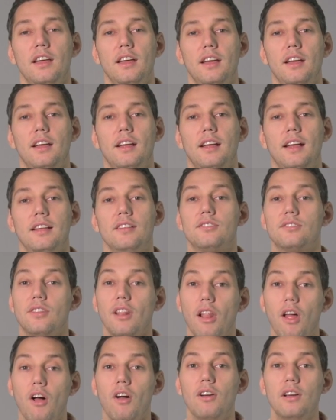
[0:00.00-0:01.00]
as
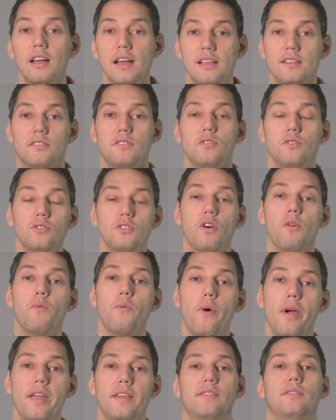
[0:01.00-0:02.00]
long as you
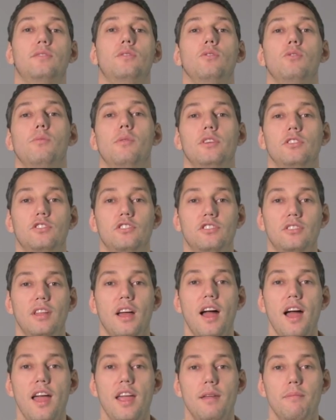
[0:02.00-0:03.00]
don't waste too much
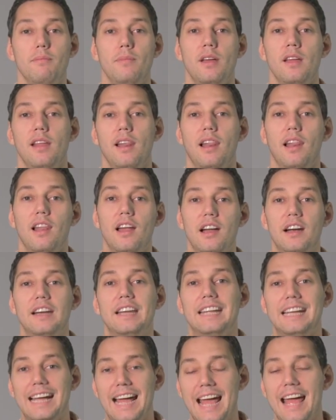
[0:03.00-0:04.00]
time
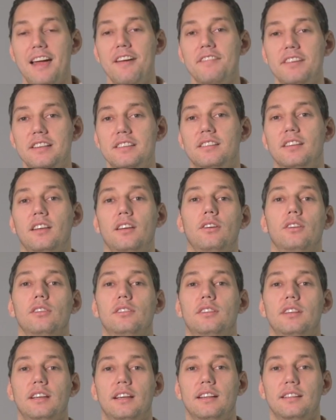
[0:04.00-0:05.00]
learning every single
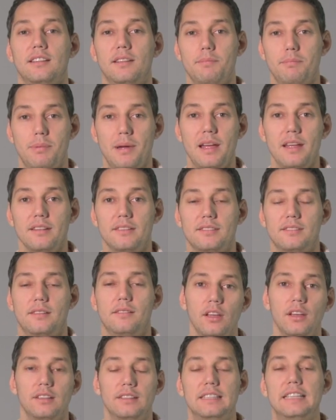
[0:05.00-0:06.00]
thing at the best.
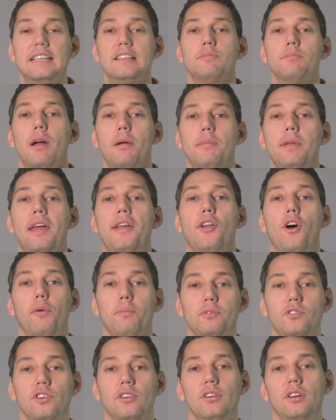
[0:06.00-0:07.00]
This might be an
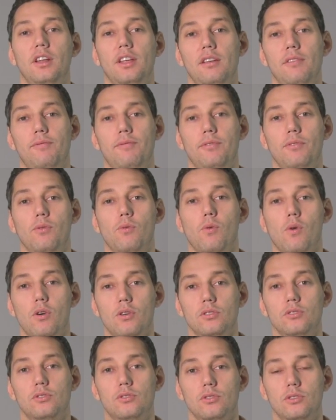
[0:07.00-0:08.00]
option if you
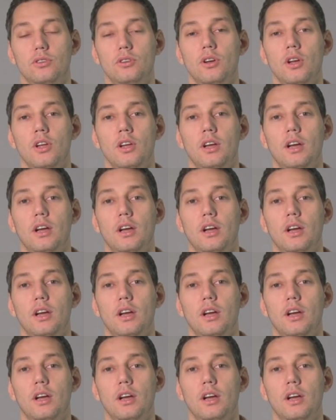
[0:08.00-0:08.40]
want to